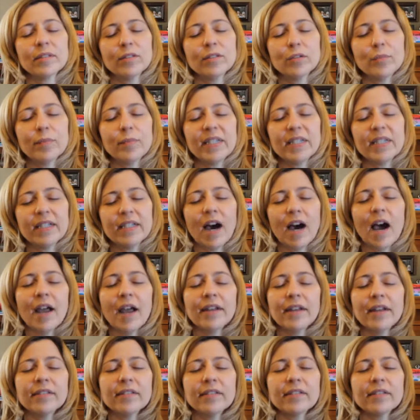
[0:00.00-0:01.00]
to be
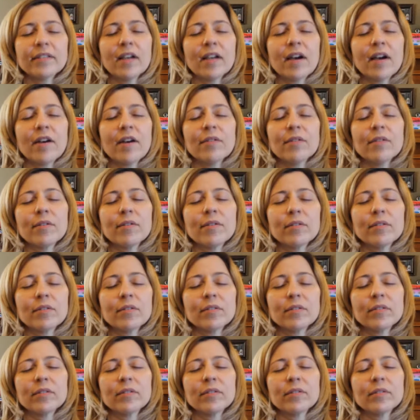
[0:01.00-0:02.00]
kind to
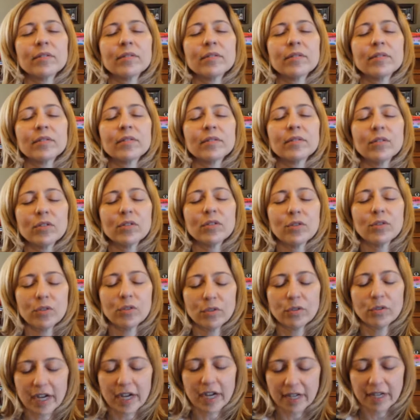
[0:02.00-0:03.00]
others, to
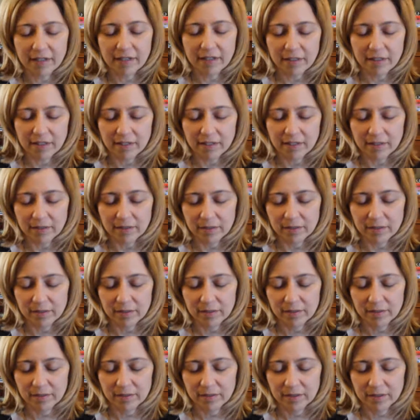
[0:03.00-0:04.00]
do kind
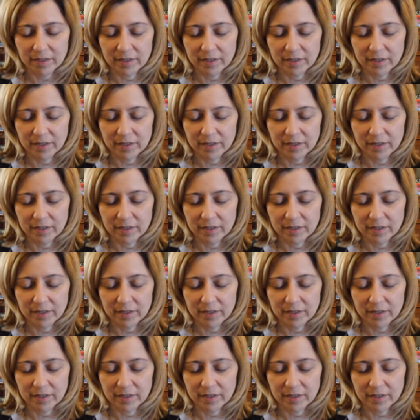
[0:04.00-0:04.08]
things.